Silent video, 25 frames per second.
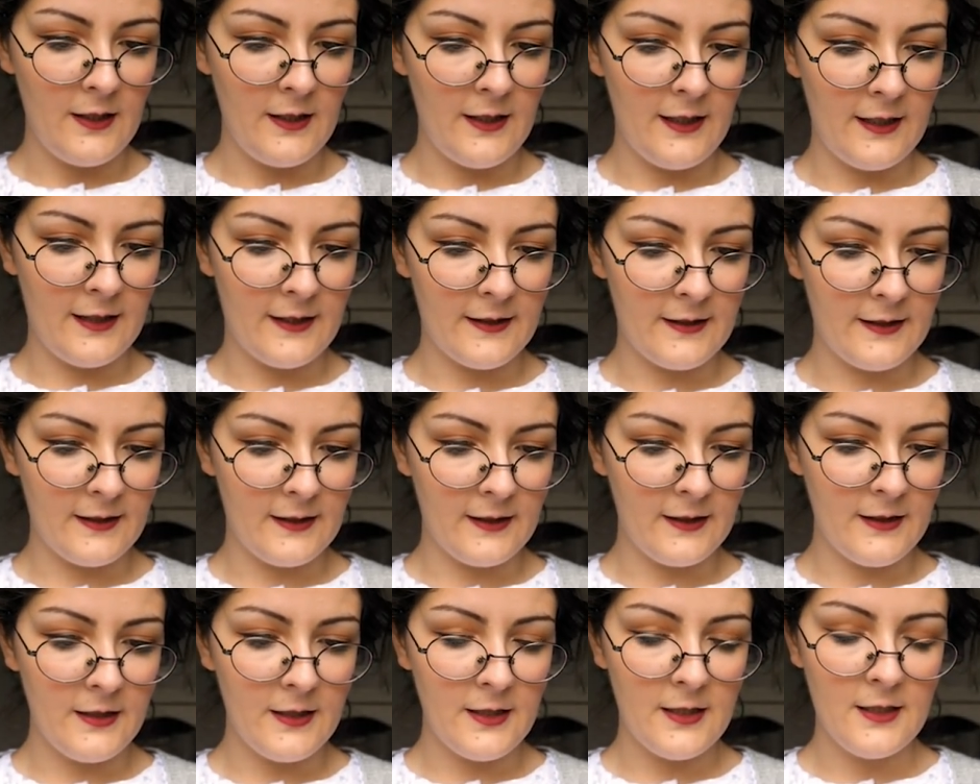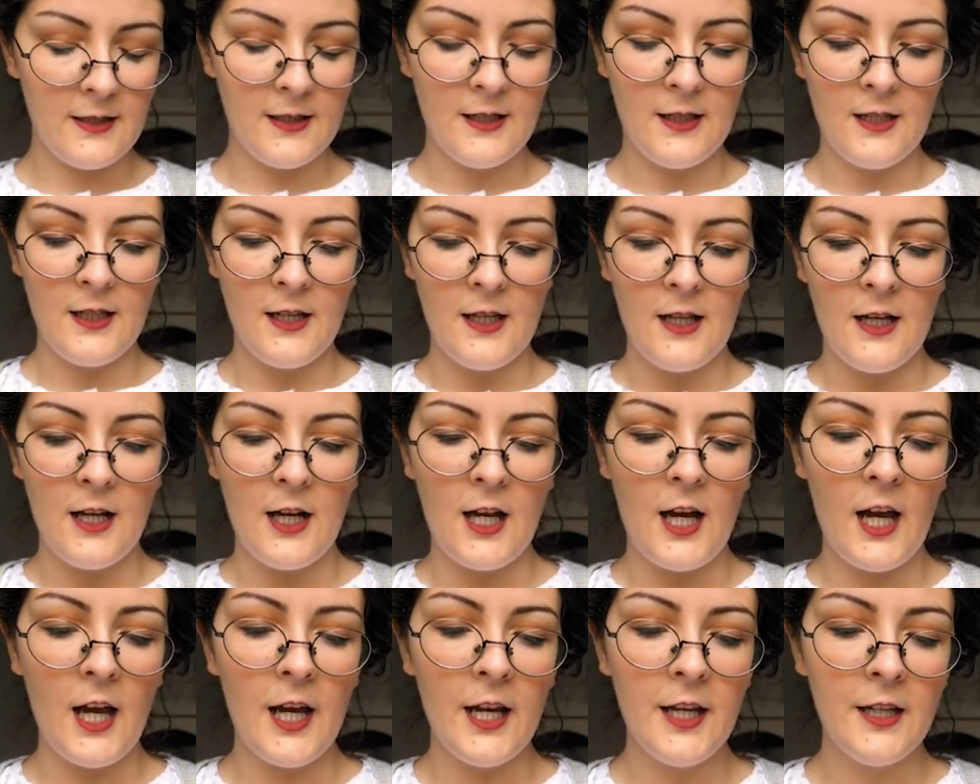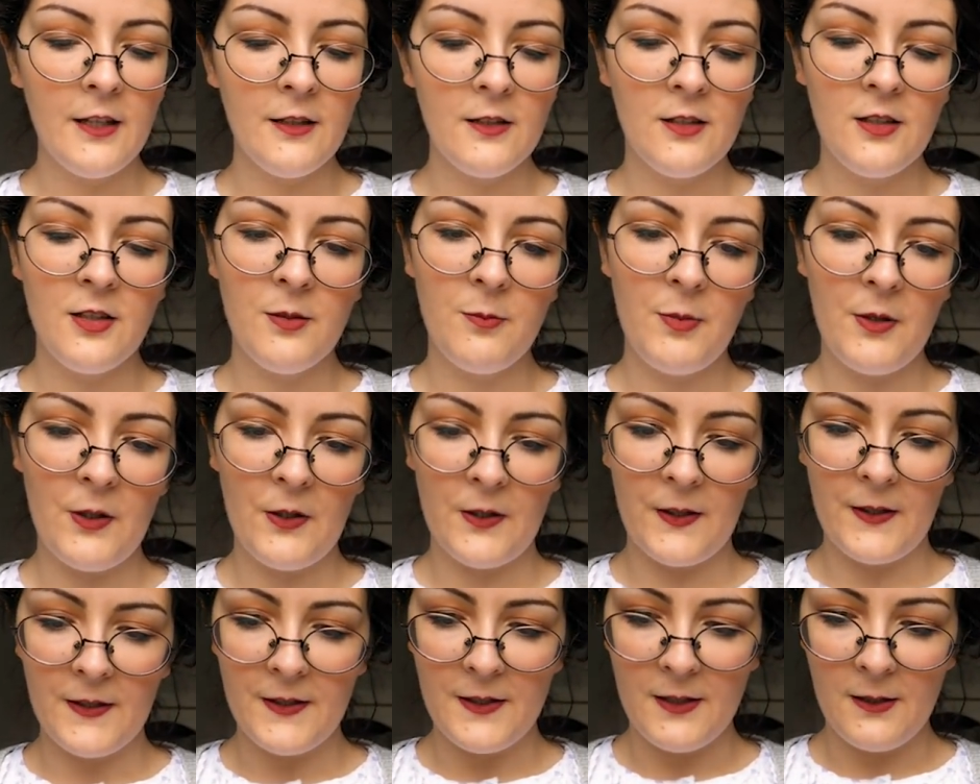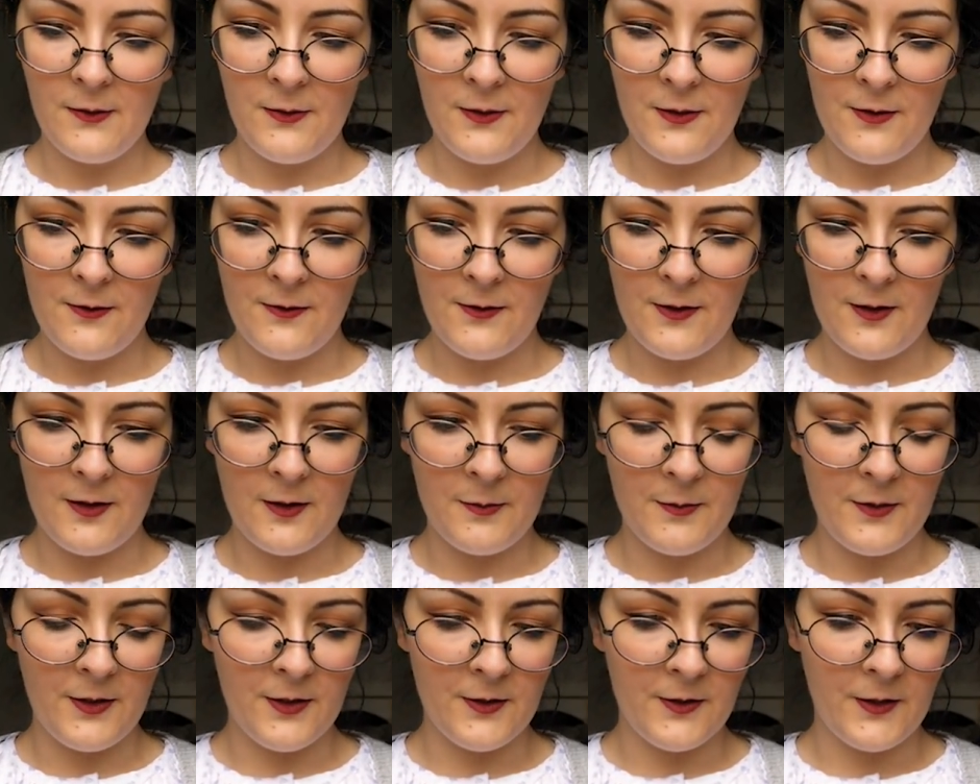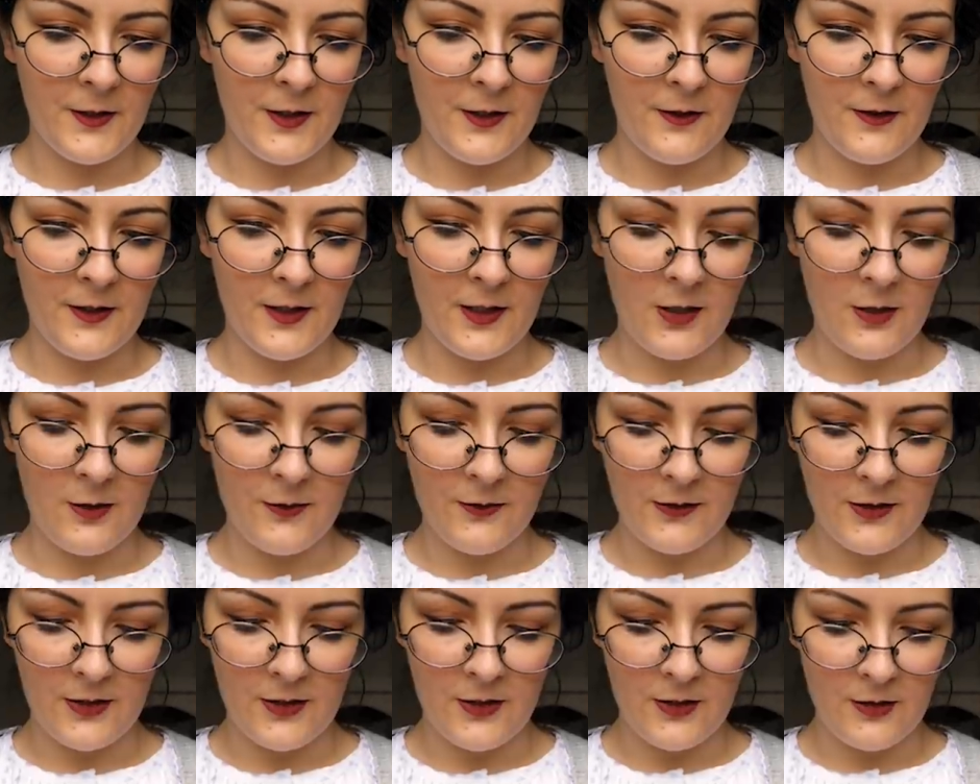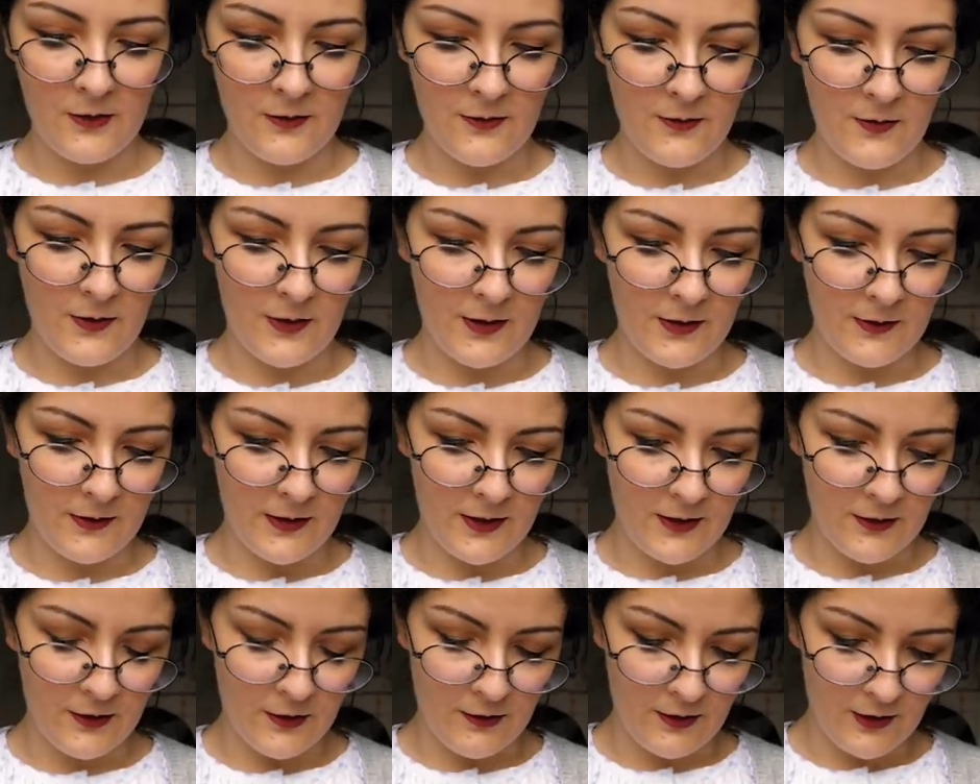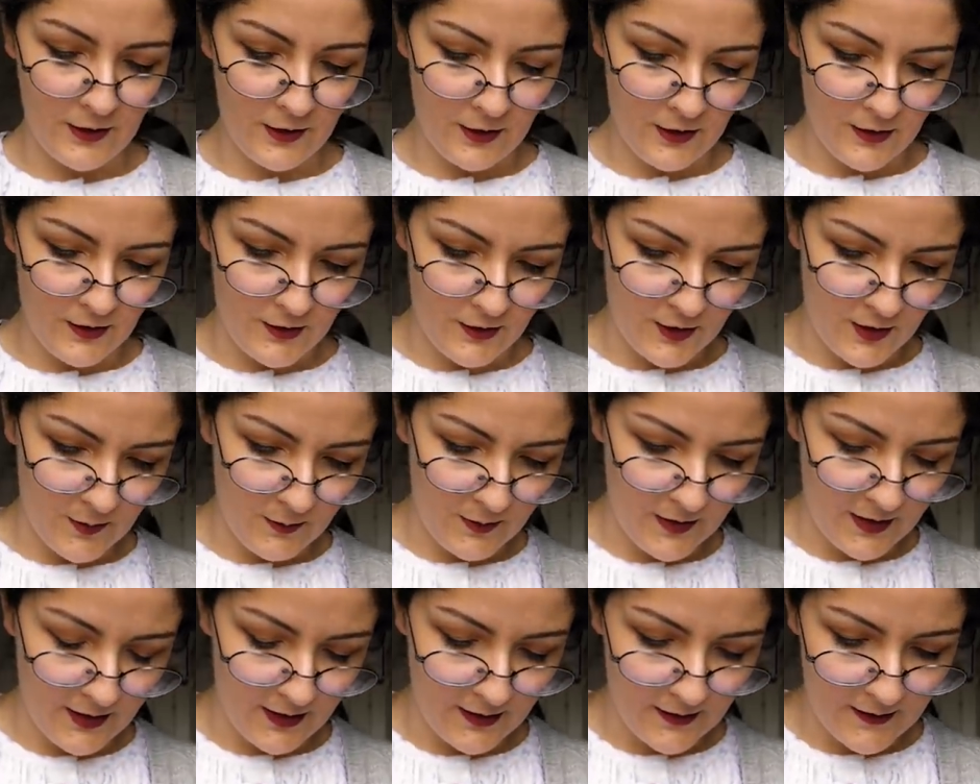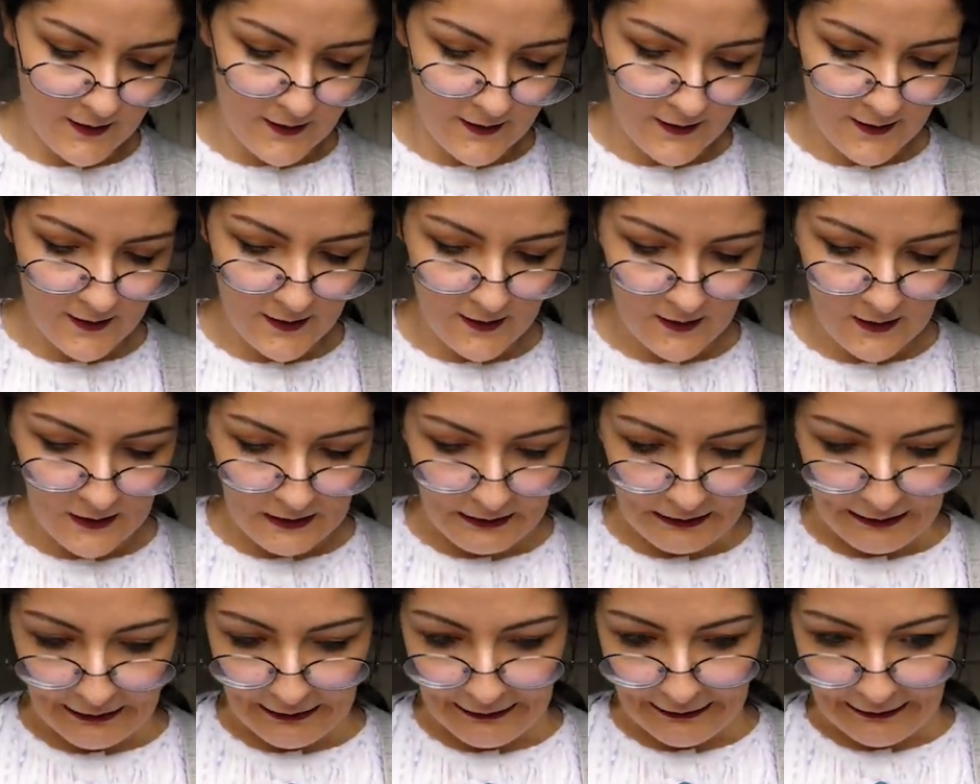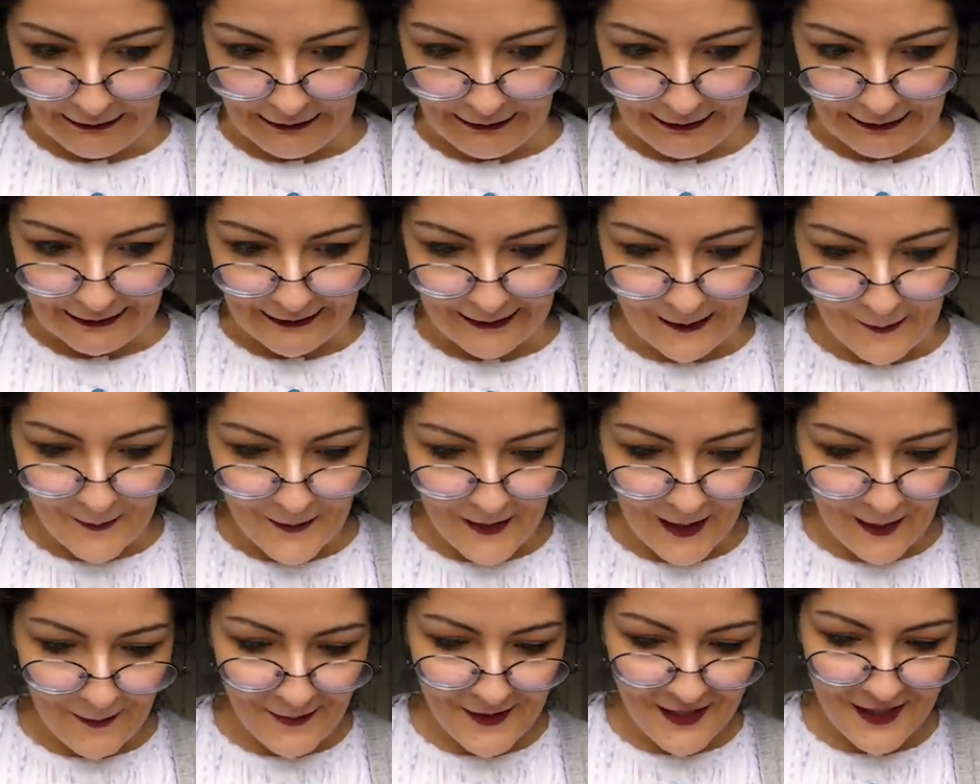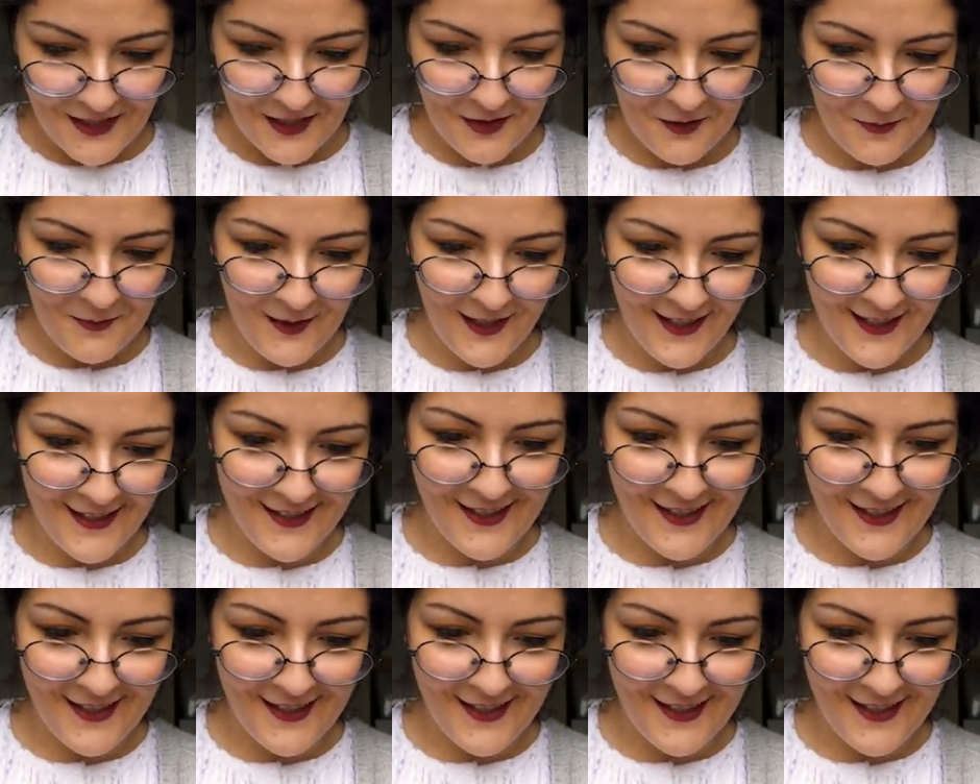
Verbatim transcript: Excellent. I, to be honest, if you follow me on here, I often don't follow the instructions just because sometimes they don't make